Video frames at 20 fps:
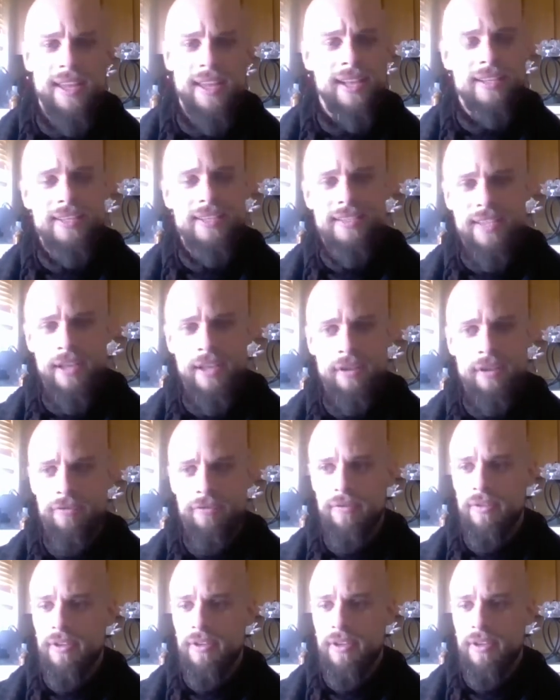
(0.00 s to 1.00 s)
that
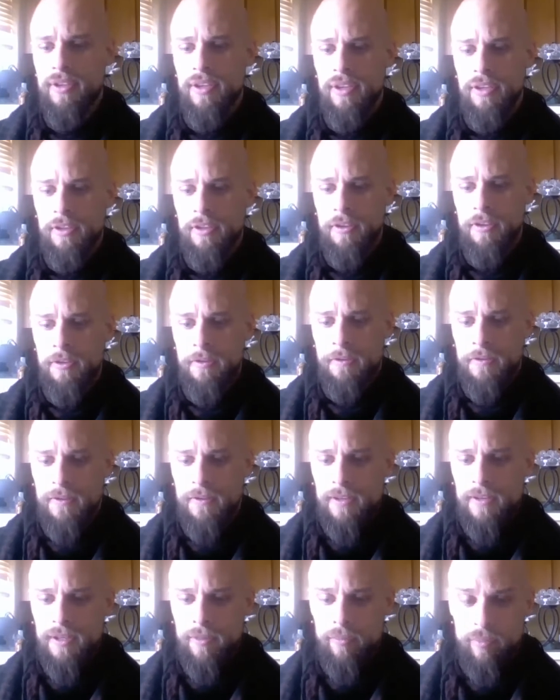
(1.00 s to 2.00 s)
self,
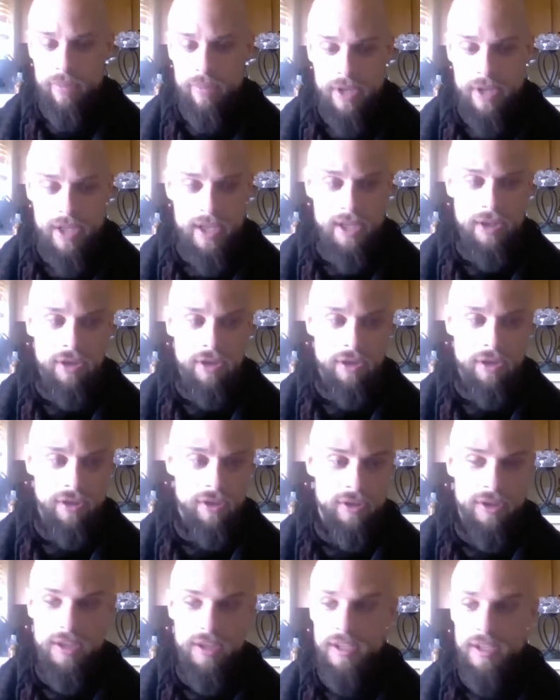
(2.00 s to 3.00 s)
to be
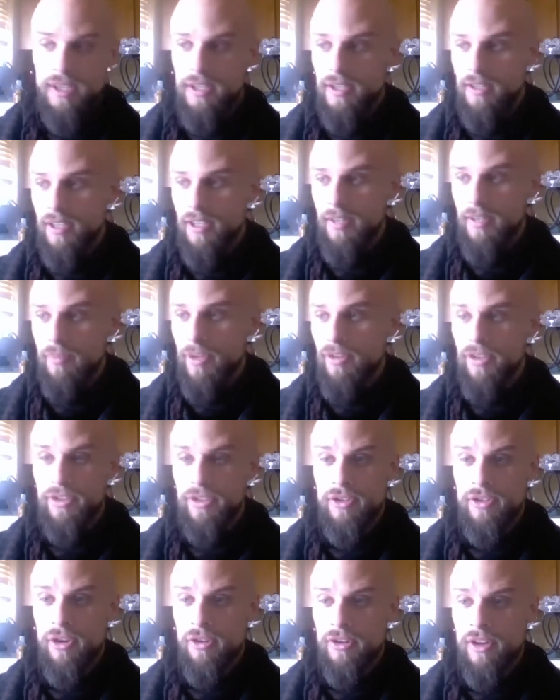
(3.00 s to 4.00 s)
good. I mean,
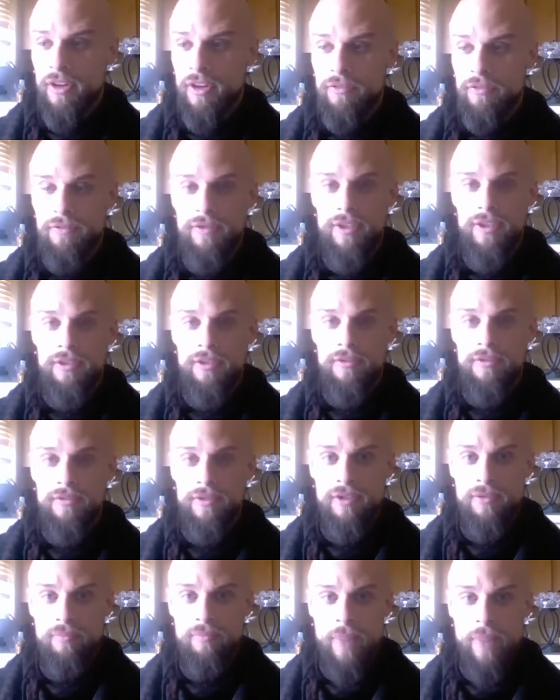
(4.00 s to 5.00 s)
there's enough
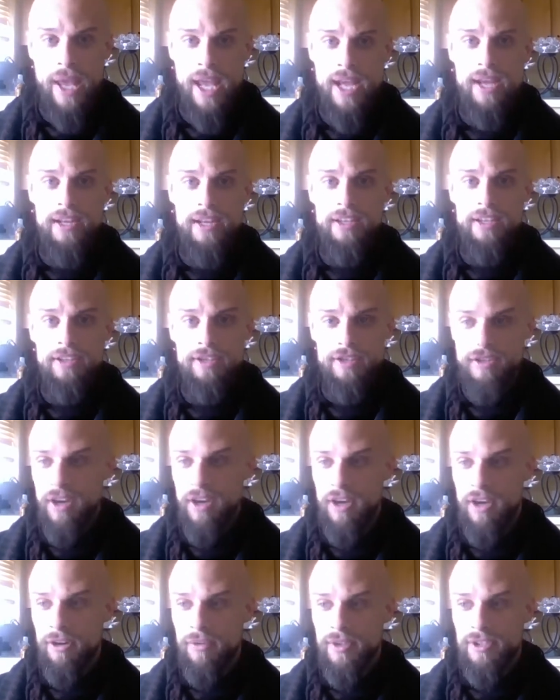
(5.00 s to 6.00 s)
pain and
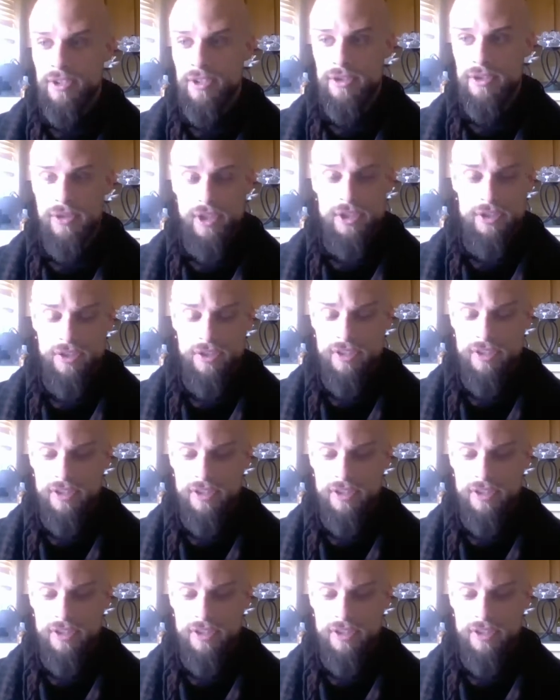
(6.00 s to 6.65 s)
sorrow and destruction in